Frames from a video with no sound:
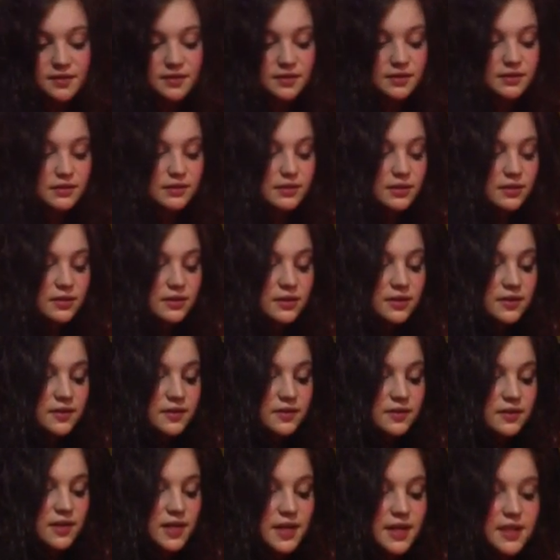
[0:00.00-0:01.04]
it
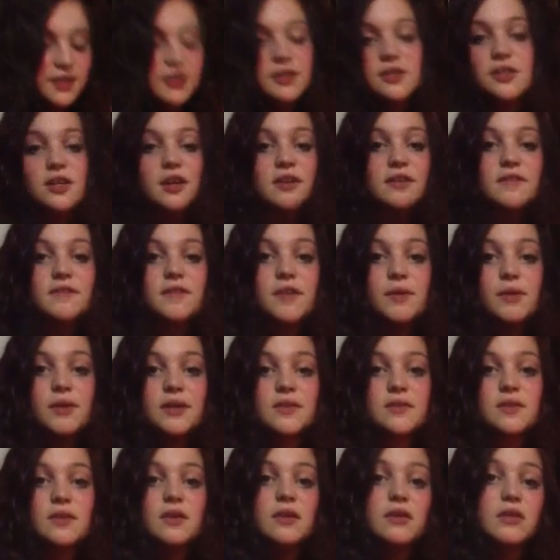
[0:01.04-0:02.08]
looks like you're trying to view it
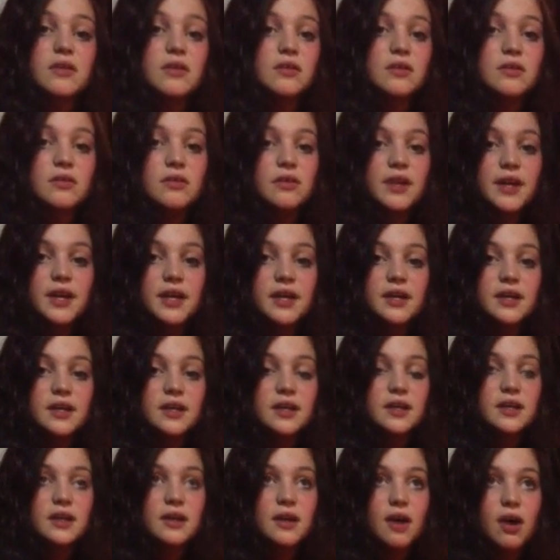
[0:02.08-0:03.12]
as, like,
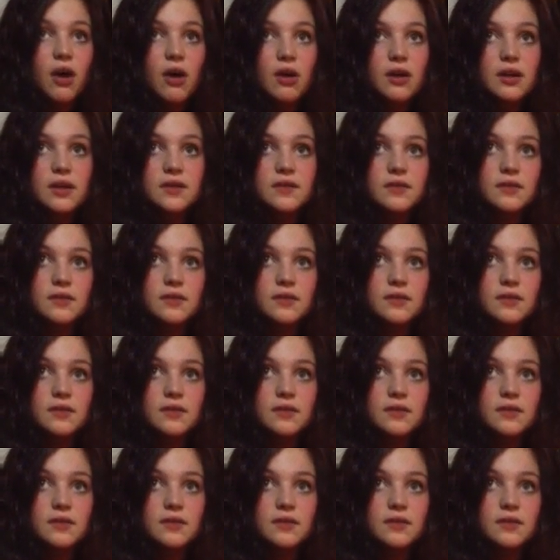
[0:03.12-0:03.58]
all is